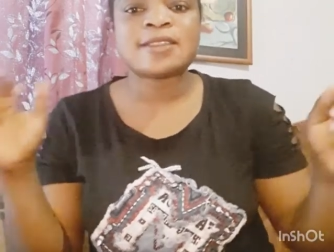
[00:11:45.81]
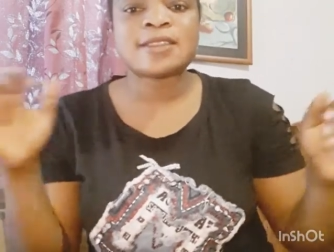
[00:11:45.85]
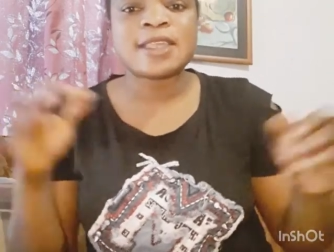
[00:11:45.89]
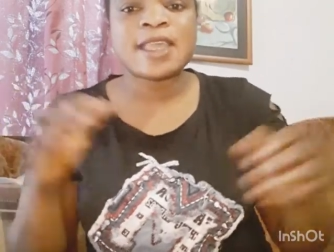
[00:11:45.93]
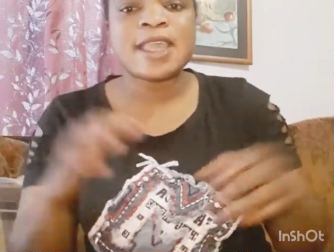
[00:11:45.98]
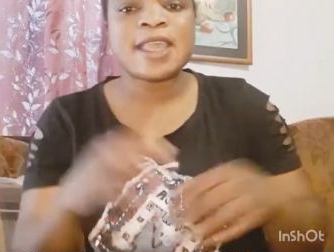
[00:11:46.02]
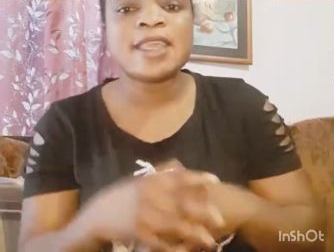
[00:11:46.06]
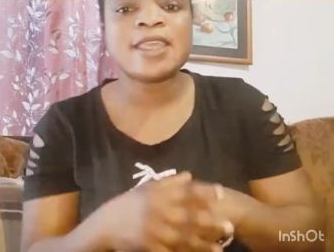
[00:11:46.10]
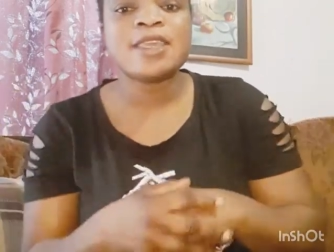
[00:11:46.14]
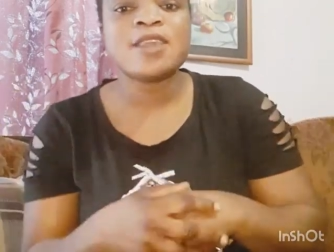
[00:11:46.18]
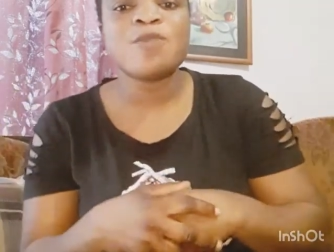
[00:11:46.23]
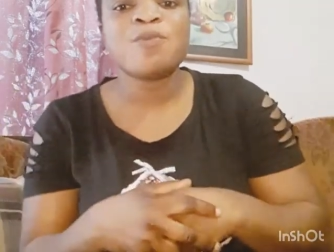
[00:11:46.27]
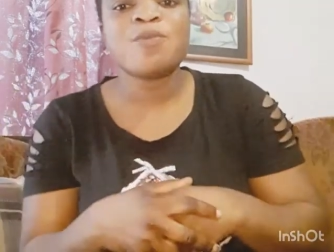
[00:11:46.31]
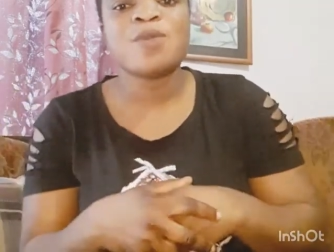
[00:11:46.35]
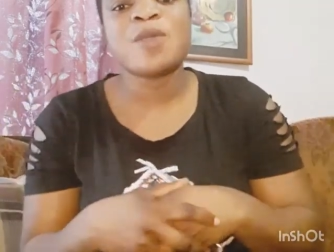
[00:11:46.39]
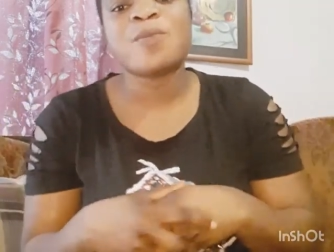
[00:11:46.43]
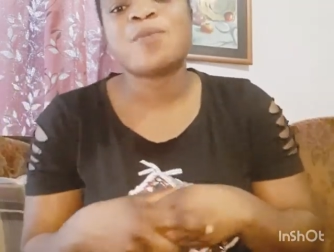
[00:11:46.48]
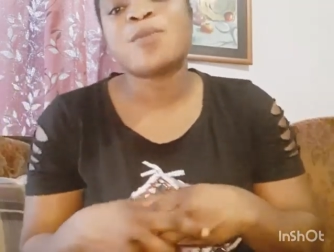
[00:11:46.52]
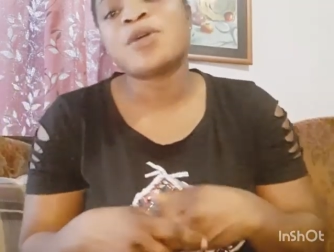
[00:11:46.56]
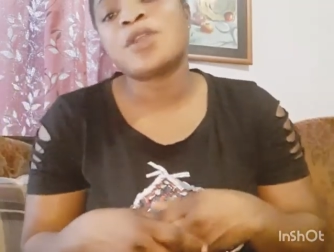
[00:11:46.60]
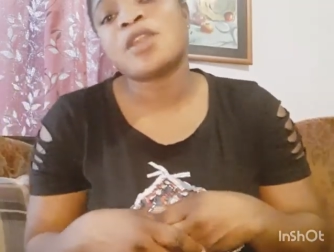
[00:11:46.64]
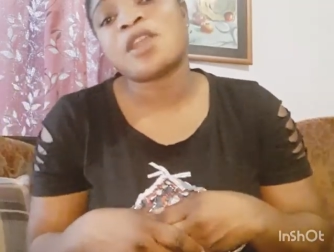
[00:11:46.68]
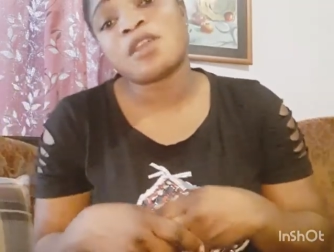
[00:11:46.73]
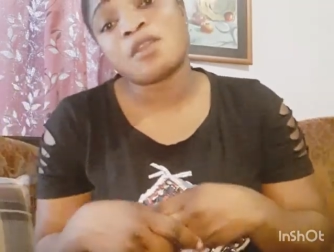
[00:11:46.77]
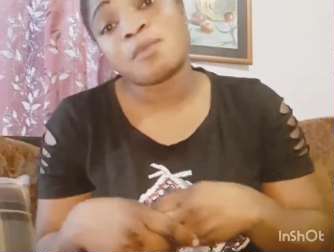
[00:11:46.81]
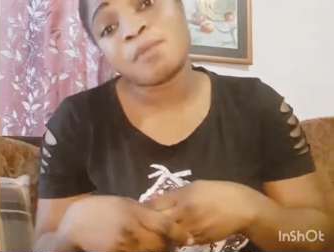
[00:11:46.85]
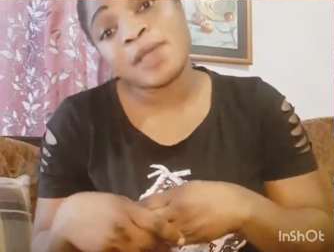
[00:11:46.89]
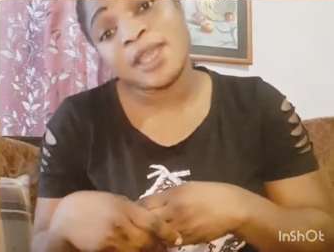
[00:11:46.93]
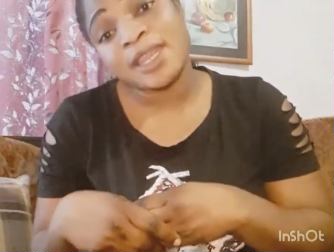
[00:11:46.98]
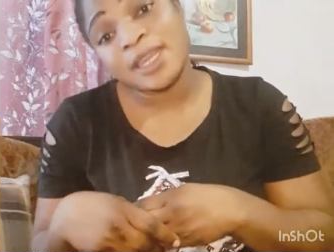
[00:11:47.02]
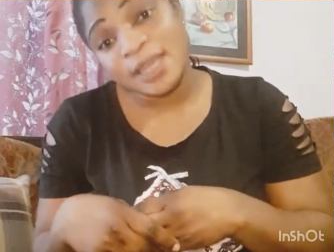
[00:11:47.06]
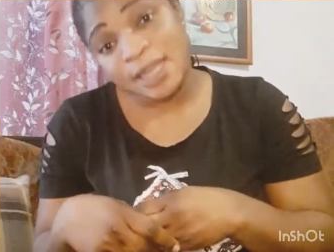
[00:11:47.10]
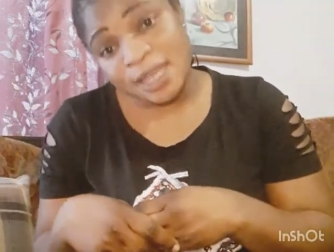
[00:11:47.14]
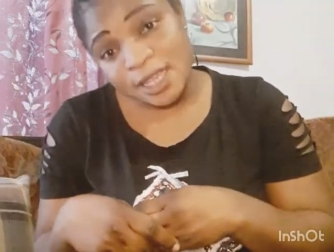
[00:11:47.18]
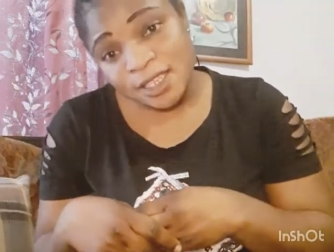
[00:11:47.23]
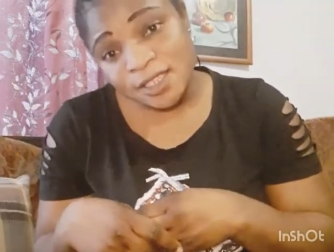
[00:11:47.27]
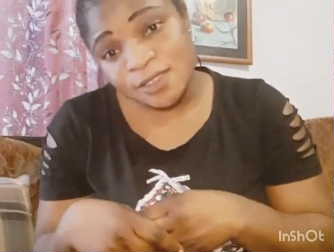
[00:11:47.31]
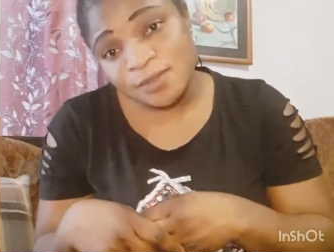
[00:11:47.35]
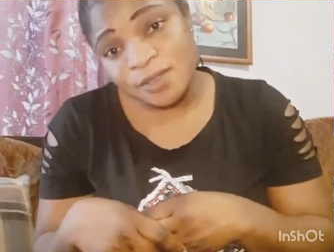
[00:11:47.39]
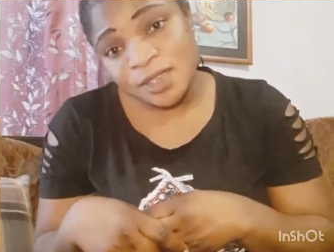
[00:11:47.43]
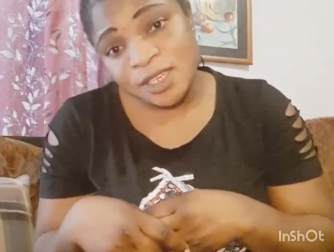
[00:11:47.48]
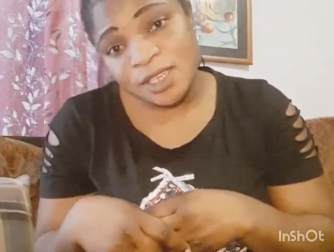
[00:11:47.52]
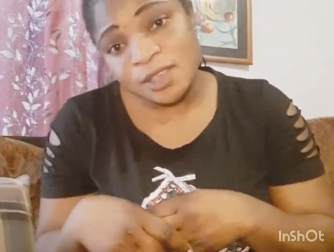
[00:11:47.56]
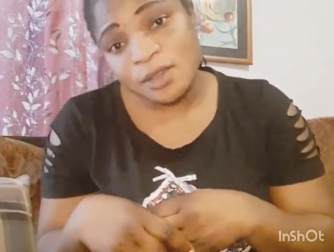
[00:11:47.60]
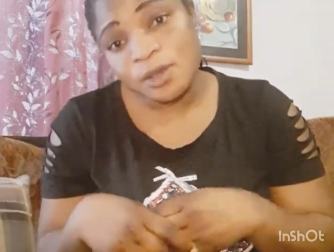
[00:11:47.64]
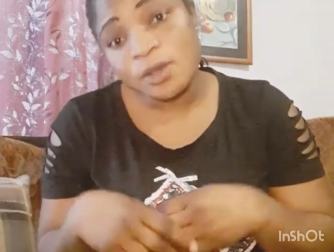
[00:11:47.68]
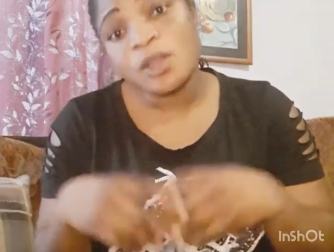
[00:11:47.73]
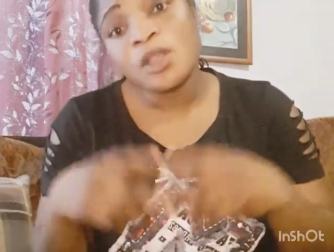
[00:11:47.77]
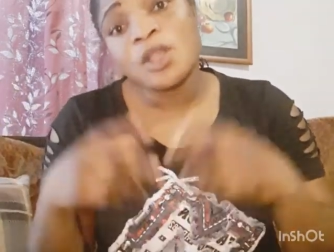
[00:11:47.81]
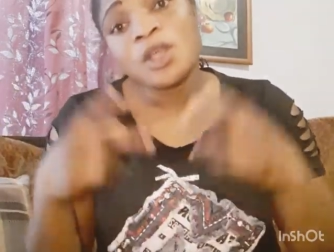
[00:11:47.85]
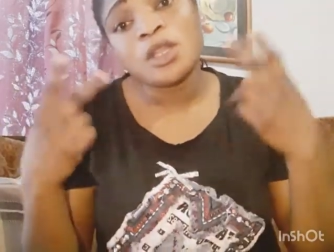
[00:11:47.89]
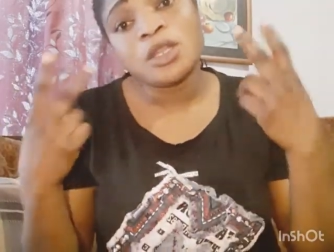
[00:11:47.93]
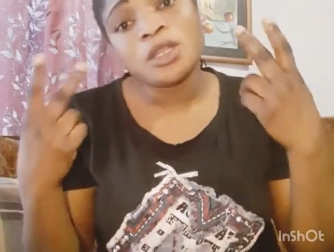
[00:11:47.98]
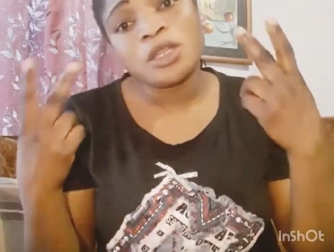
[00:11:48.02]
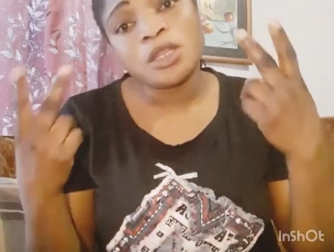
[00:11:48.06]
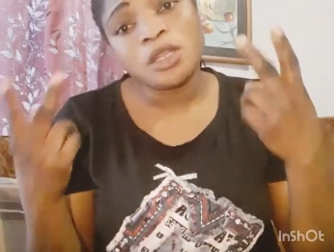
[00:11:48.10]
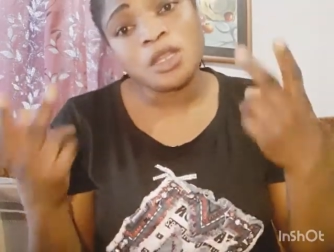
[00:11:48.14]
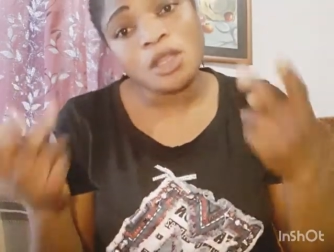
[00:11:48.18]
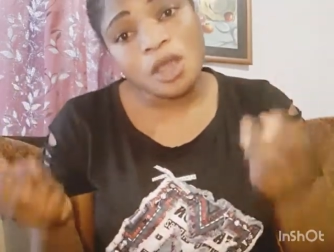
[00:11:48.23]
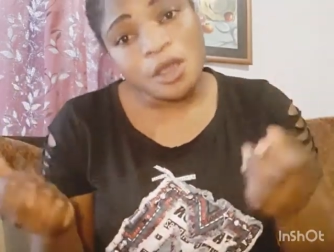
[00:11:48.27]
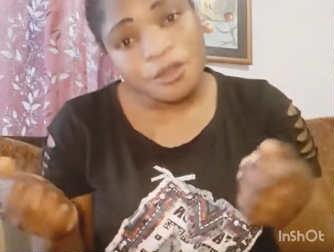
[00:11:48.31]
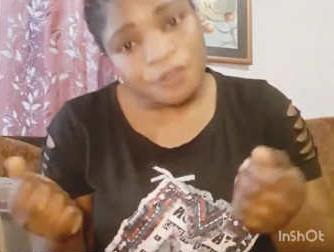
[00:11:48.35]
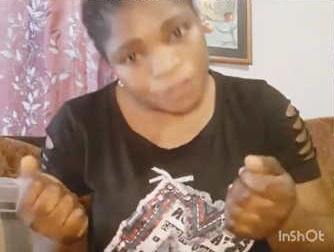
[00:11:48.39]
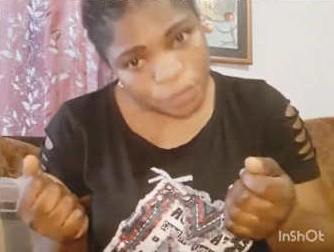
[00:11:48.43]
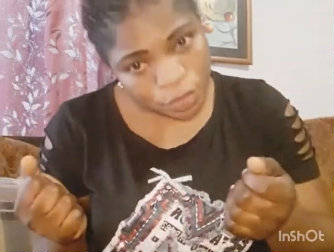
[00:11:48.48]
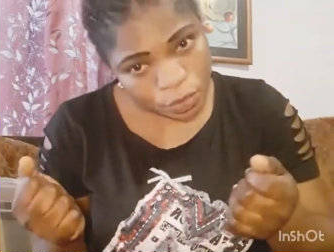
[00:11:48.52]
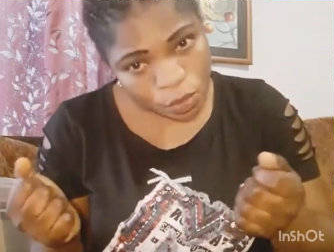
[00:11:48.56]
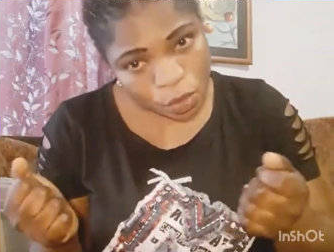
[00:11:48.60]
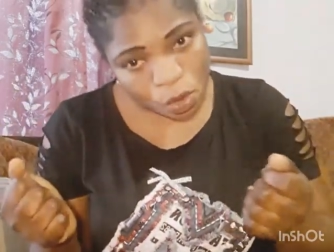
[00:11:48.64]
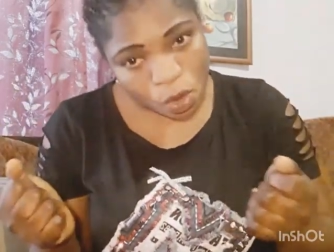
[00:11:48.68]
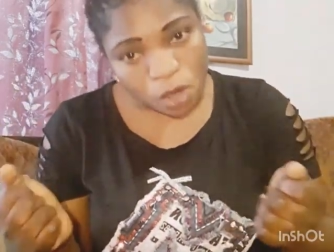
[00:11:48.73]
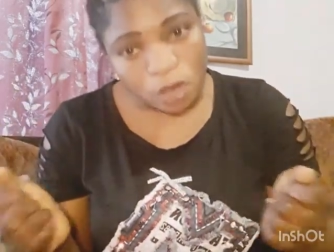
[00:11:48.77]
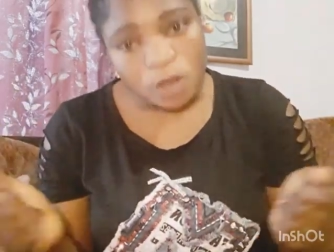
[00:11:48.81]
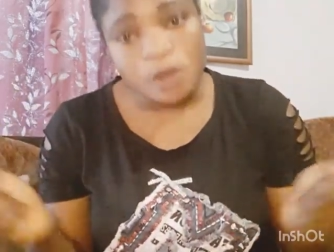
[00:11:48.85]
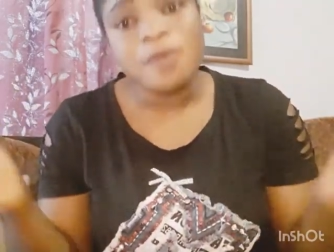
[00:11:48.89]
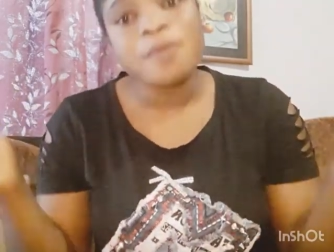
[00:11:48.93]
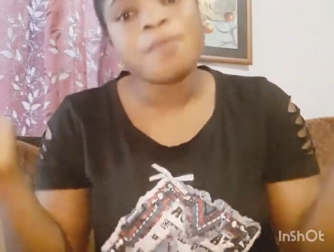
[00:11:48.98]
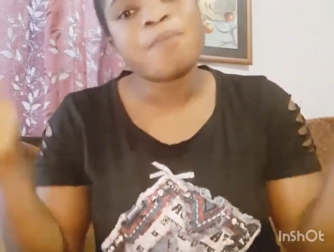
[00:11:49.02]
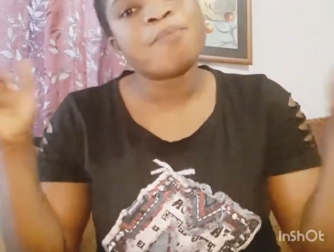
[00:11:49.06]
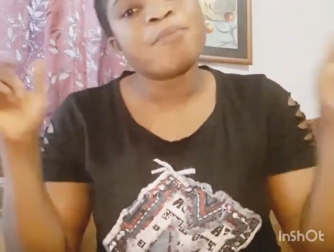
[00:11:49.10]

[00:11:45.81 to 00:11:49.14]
See you people on my next video. Love you all.